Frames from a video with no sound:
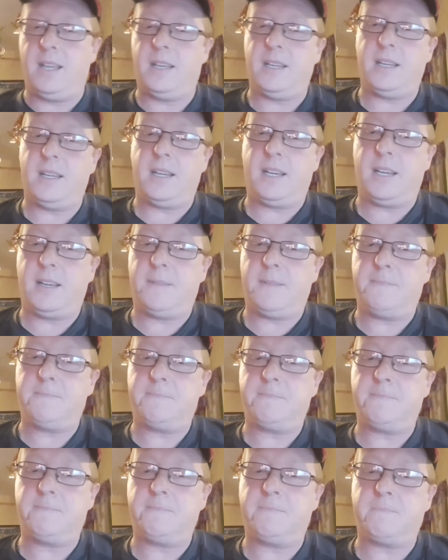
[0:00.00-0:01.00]
um,
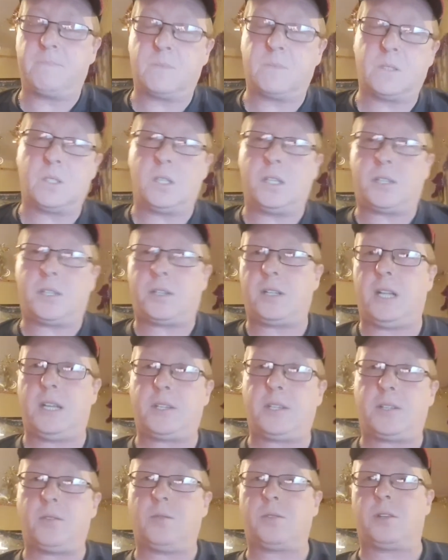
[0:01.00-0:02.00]
this
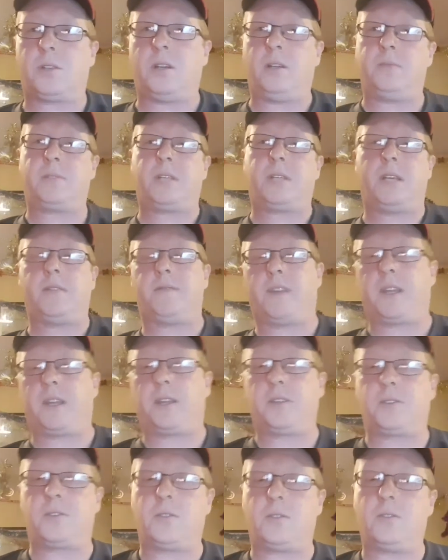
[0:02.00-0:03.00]
list also I'm saying thank
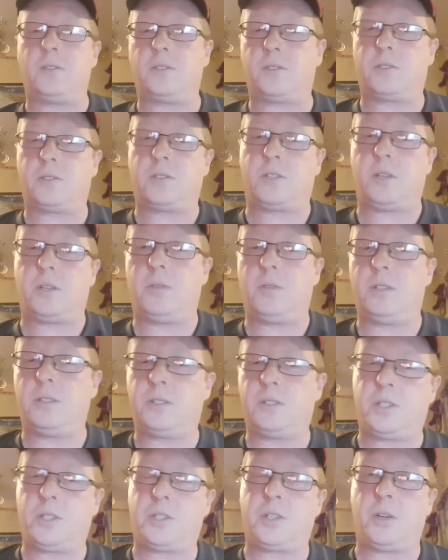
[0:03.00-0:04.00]
you to
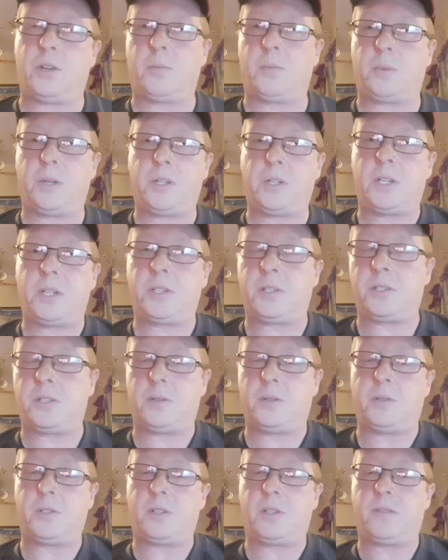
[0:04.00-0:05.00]
and just show appreciation
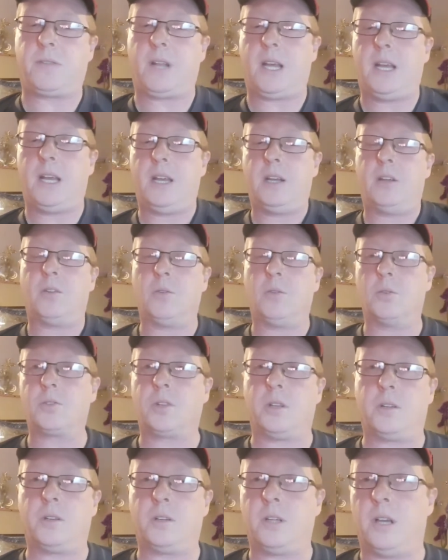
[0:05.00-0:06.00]
to and stuff like that are
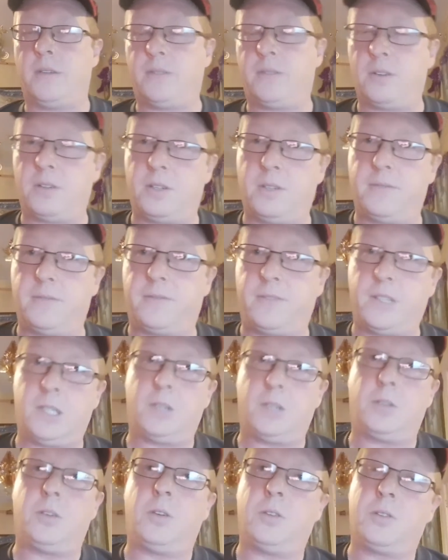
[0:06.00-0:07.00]
also other fellow
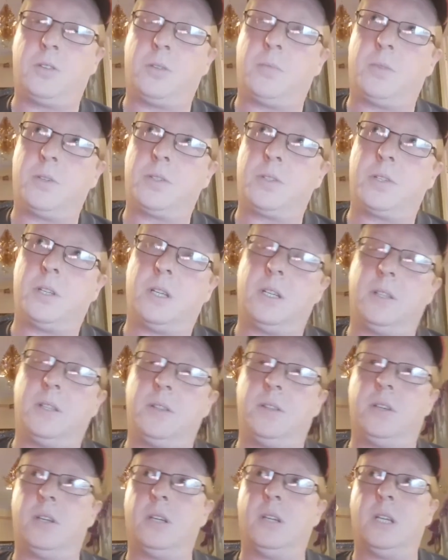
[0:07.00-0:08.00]
YouTubers
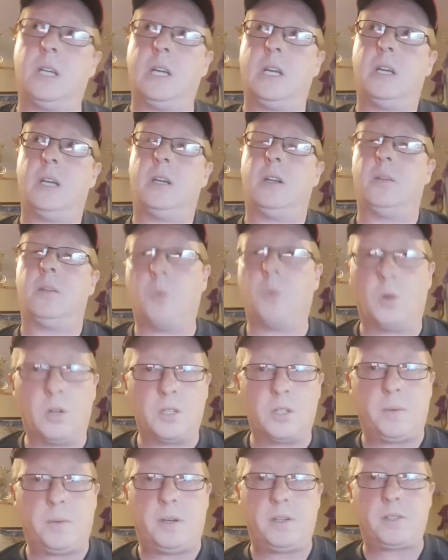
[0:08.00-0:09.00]
that are more
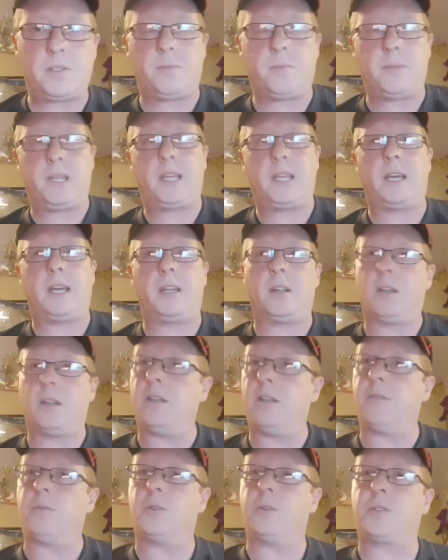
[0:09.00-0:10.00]
experienced than me, and I
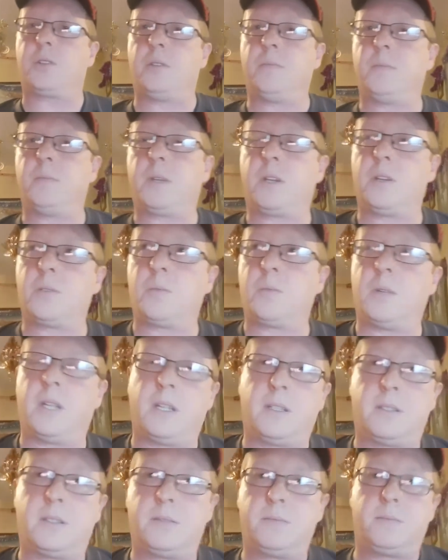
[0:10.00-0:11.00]
love watching them because when
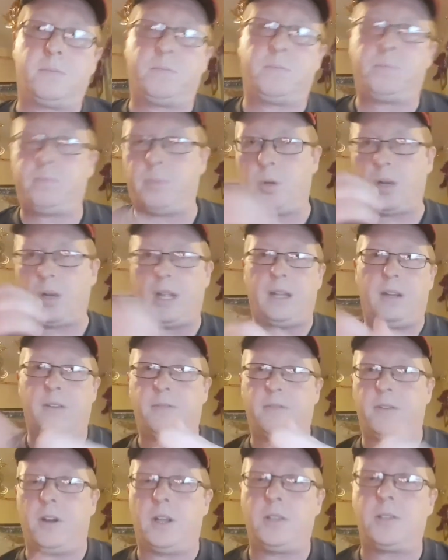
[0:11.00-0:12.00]
they pull out their
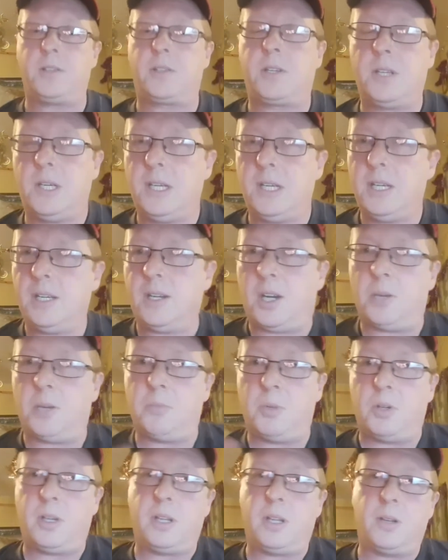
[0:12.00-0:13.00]
finds,
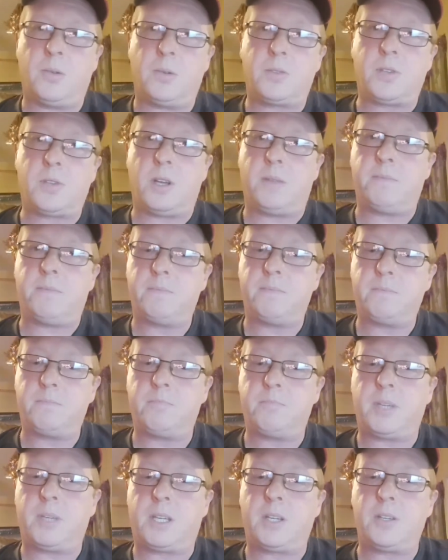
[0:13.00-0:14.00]
I'm learning all the time.
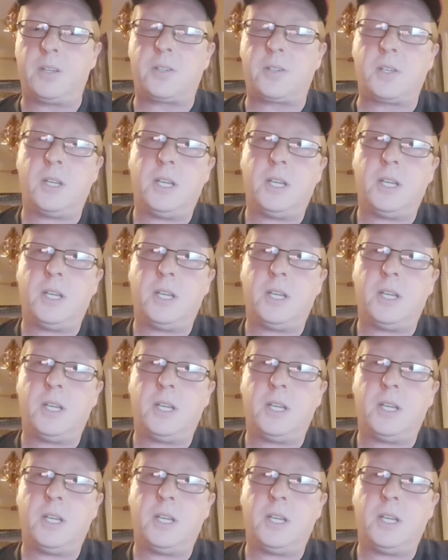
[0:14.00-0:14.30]
Because